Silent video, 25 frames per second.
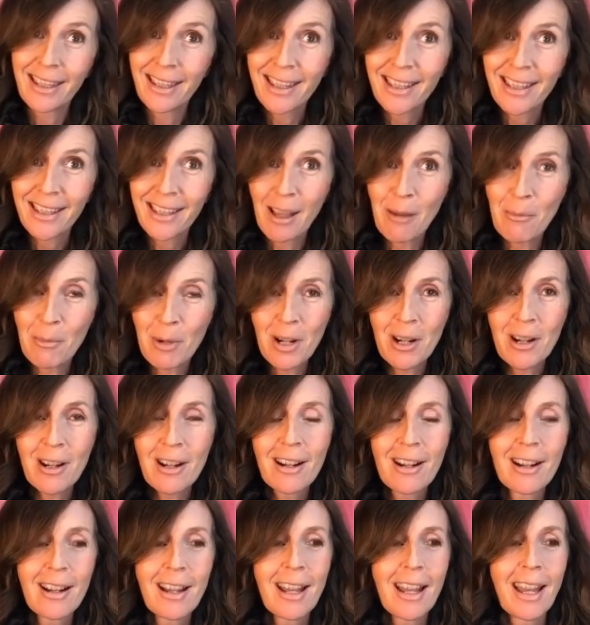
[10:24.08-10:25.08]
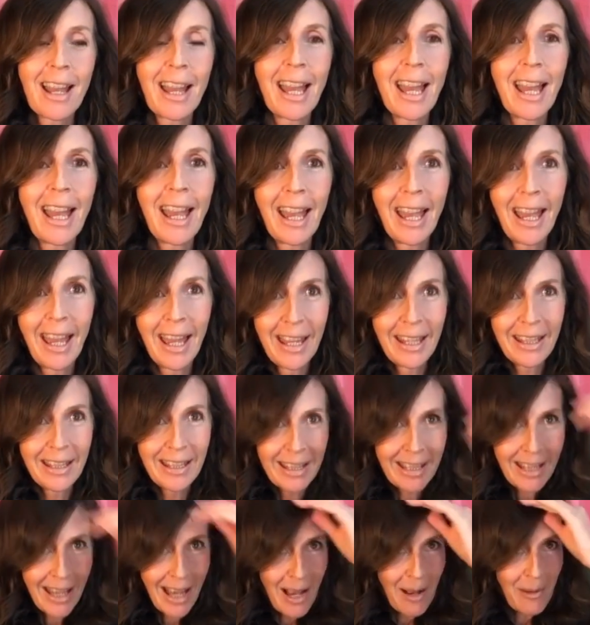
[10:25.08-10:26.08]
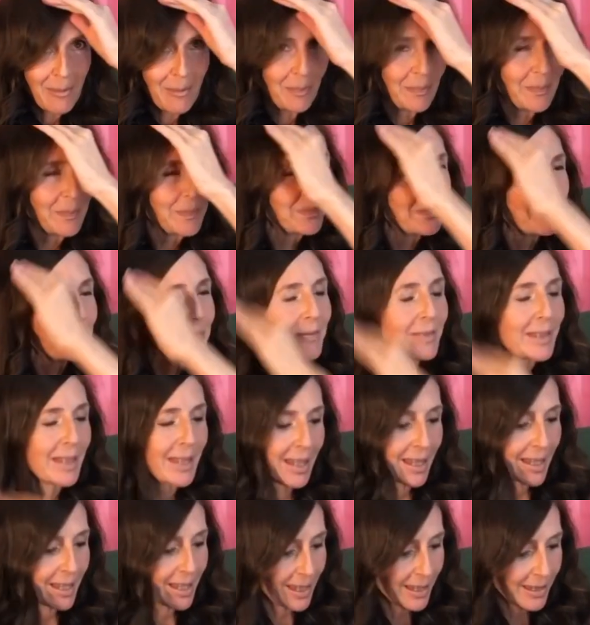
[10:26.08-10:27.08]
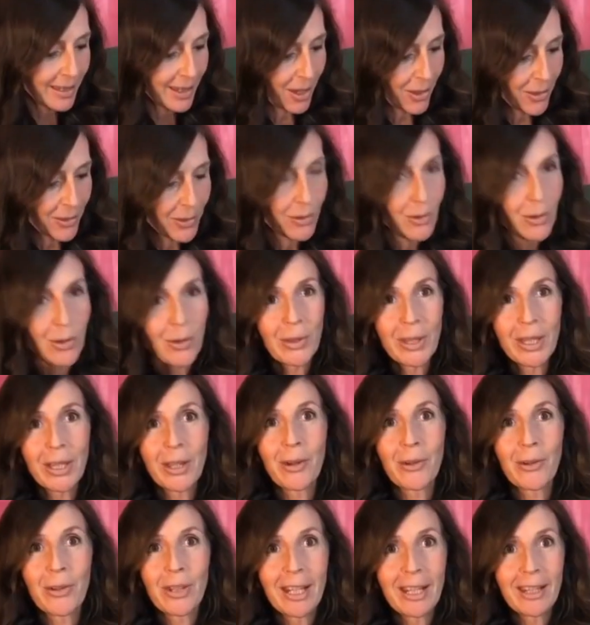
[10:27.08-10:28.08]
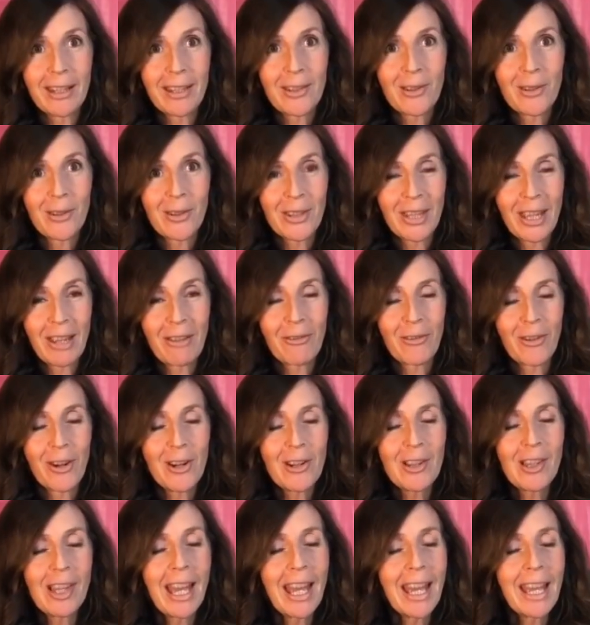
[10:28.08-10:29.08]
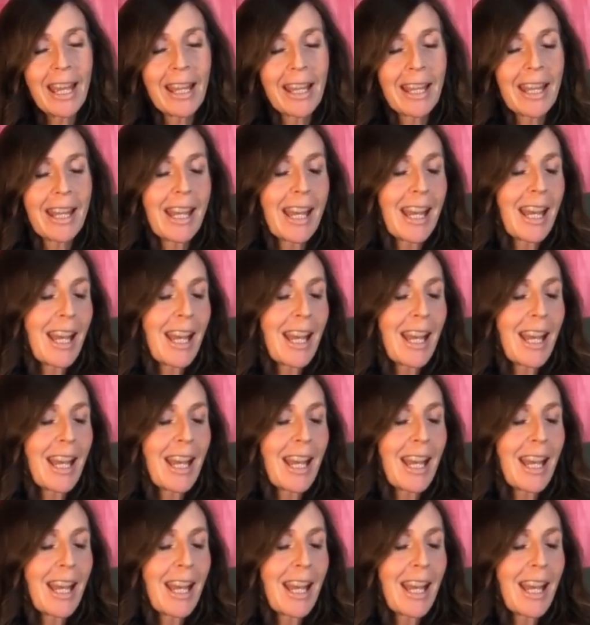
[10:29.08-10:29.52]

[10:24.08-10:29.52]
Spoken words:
in the summer. And because I also know the ingredients are safe for our lake.